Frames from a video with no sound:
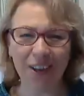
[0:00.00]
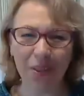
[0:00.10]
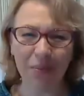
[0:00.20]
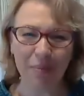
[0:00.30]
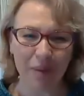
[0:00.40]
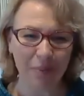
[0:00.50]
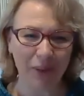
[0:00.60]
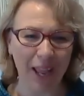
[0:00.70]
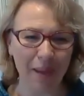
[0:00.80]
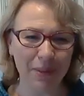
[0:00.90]
know that when people
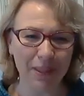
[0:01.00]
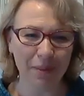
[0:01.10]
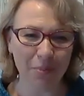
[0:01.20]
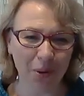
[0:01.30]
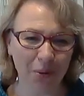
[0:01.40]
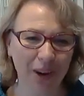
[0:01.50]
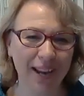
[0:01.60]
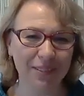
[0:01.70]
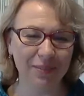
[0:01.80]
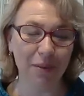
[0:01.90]
are happy, they're more
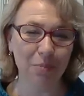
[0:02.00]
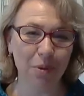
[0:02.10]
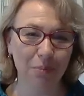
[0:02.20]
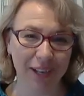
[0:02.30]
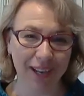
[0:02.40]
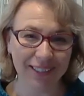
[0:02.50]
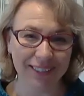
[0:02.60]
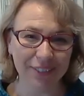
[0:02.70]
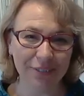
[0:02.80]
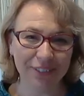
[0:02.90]
creative and more
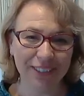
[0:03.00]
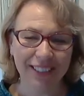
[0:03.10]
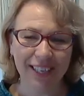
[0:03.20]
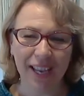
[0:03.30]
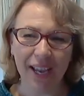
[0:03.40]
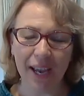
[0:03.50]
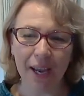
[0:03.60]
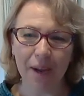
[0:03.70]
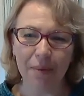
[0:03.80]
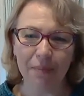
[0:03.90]
productive.
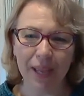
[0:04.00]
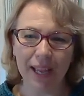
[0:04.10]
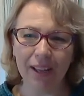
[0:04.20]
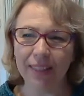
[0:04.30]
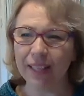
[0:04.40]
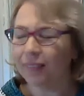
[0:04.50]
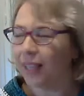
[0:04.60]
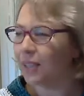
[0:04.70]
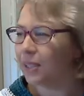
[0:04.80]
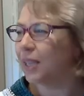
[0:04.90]
And I think
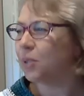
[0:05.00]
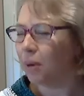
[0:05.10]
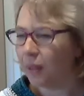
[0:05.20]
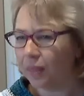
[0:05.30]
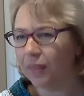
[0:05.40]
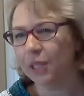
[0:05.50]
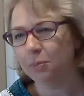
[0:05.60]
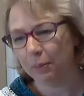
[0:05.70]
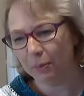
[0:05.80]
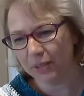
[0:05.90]
that's one of the things
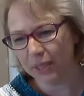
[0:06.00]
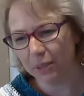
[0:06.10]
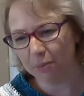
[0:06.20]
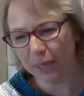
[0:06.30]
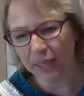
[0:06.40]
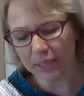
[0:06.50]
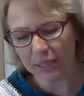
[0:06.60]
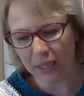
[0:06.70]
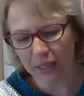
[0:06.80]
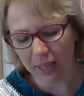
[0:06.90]
people have said to me is
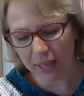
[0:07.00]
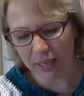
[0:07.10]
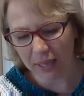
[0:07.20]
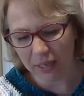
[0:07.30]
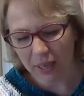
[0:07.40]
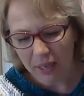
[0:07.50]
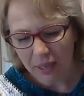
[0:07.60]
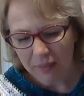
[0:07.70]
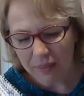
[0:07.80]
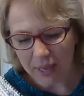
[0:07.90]
that they
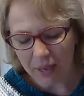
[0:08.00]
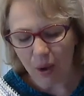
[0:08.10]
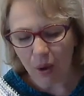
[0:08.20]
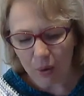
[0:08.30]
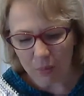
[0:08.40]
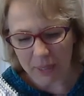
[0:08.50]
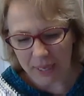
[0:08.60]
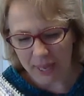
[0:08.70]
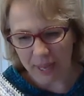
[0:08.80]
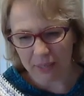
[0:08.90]
hope
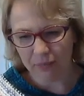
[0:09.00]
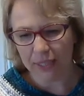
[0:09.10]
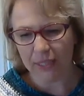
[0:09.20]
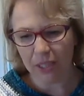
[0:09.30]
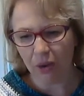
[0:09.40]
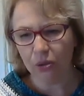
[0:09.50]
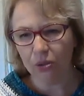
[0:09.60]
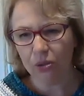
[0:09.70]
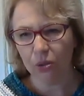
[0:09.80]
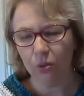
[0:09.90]
that out of this,
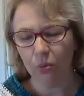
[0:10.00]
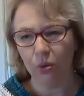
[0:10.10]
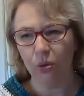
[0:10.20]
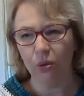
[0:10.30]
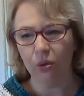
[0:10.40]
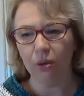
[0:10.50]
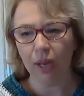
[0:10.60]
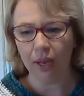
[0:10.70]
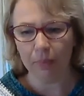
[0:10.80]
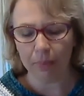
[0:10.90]
those who were
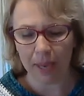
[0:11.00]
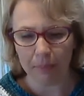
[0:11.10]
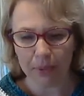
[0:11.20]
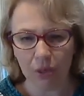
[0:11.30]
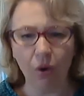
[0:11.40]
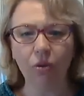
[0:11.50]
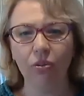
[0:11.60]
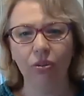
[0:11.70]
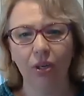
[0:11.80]
perhaps not